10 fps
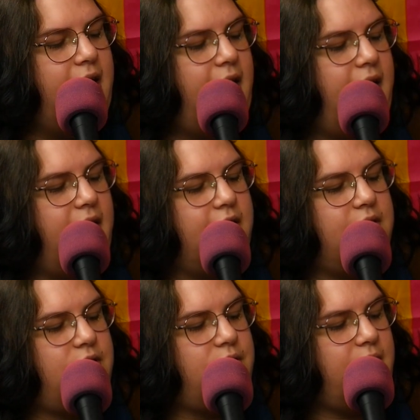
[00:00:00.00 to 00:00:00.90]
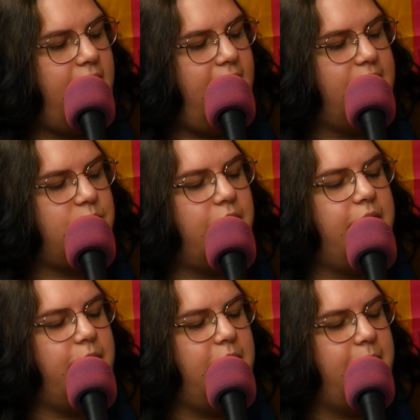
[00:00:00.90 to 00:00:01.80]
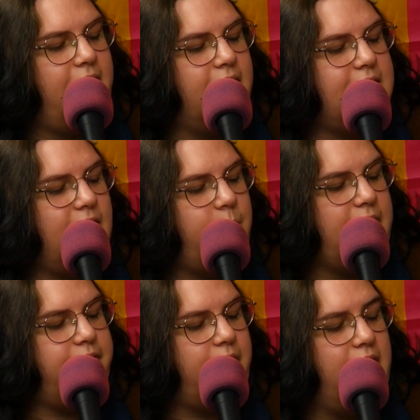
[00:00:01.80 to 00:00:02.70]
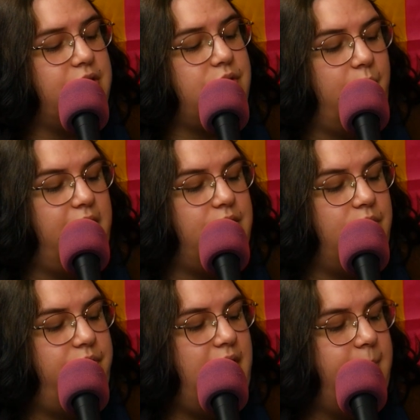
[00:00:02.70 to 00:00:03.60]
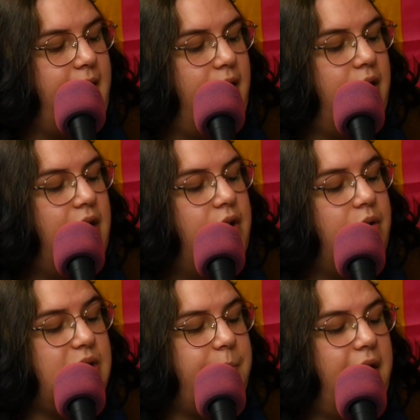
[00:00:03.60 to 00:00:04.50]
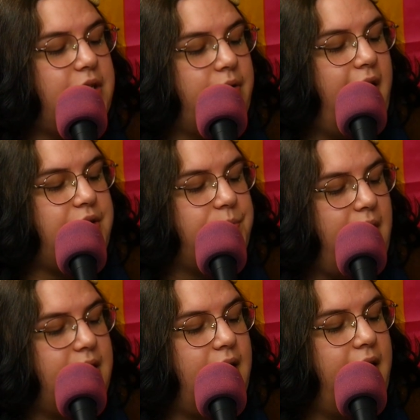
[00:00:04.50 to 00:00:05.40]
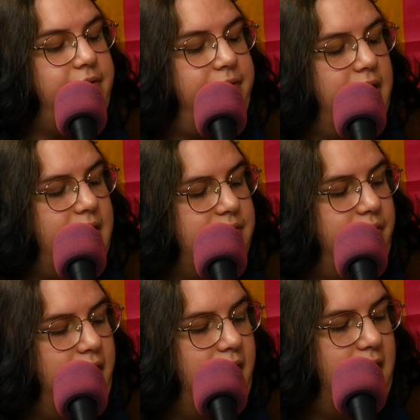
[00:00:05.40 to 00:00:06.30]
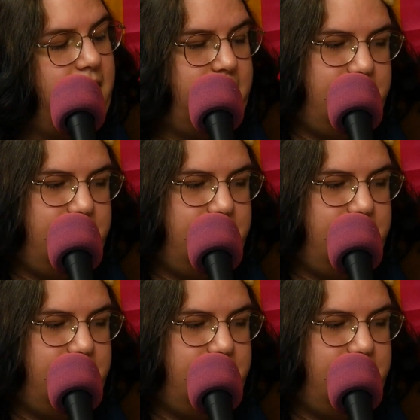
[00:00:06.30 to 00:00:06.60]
Uh, should I, 21 male, tell my friend, 22 female, who's about to graduate, that I have feelings for her?